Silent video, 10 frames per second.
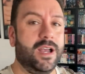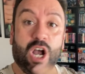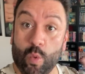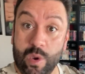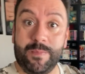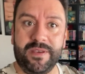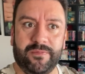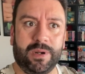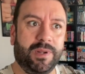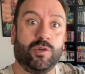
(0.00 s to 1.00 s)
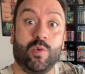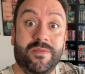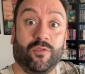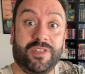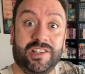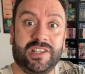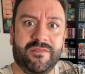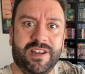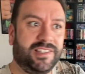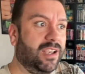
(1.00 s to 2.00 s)
a week, be, pretty much a week before
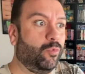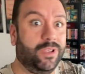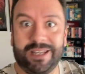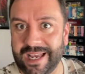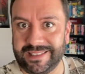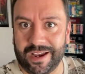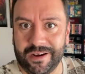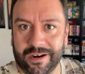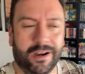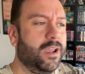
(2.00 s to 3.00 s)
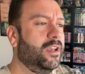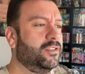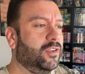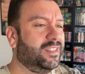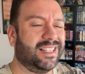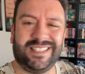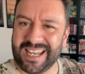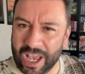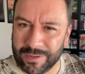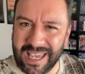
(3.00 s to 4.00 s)
Thanksgiving, it's like really nice out here. So it's that San
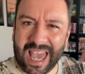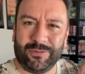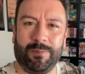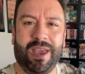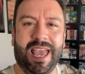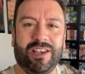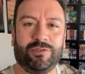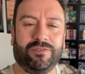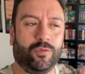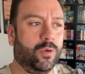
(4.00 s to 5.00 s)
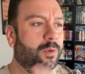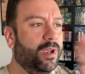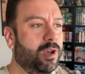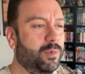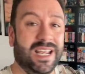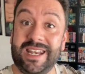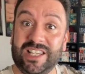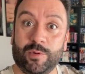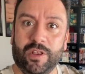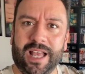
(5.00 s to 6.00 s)
Diego tax we pay extra for when you get
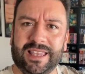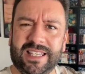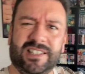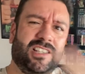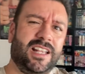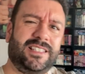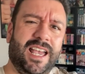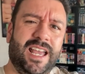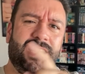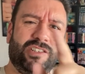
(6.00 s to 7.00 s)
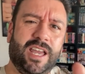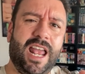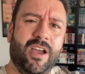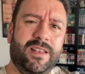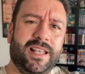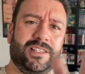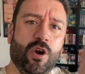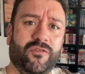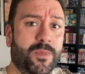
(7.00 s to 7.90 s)
nice weather like this. Let's go outside, check it out, and go from